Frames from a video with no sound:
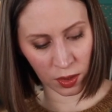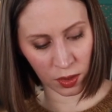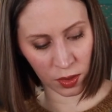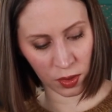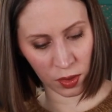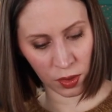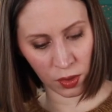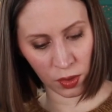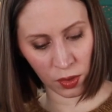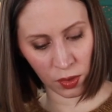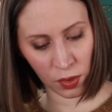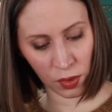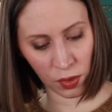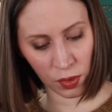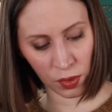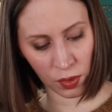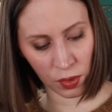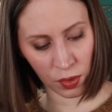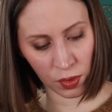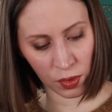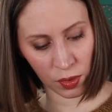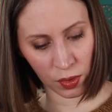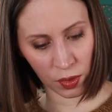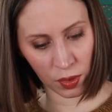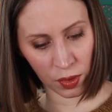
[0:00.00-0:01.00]
do
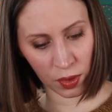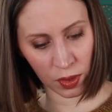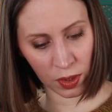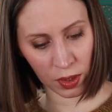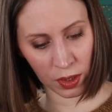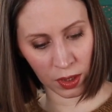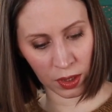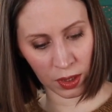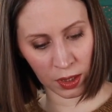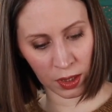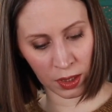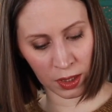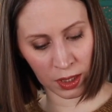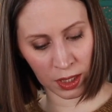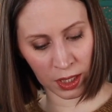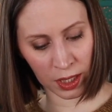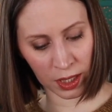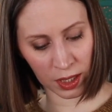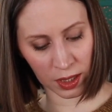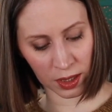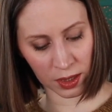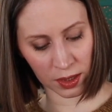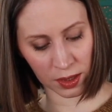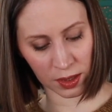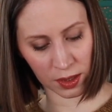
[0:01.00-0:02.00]

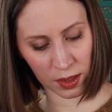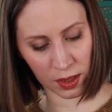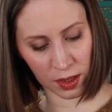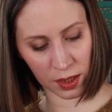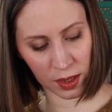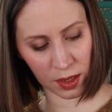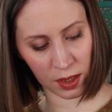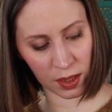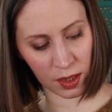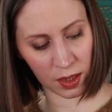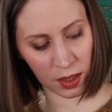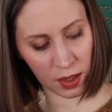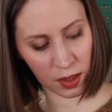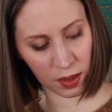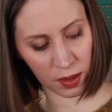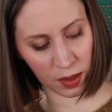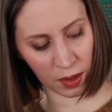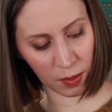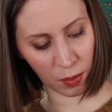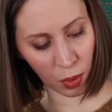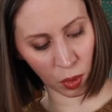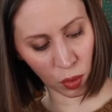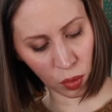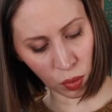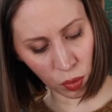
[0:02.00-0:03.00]
next
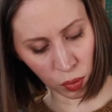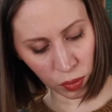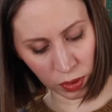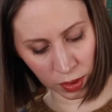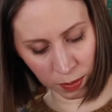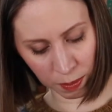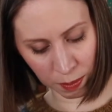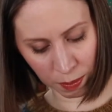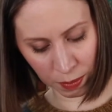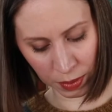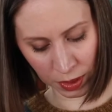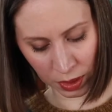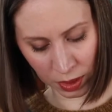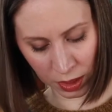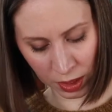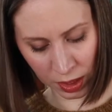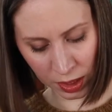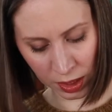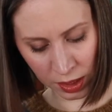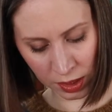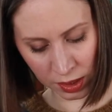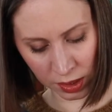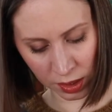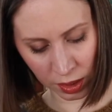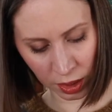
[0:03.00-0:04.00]
time. Oh, the
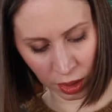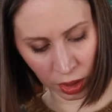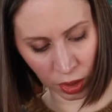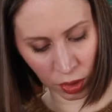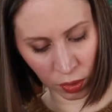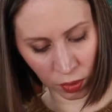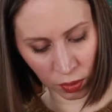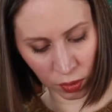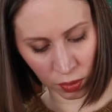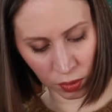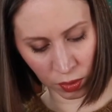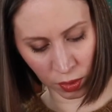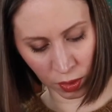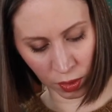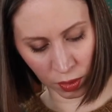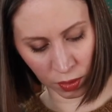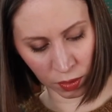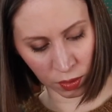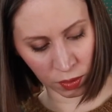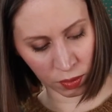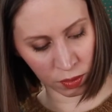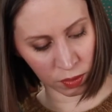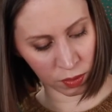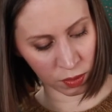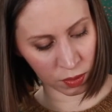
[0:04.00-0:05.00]
bunny is cute
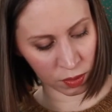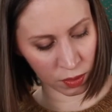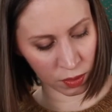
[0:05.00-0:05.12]
though.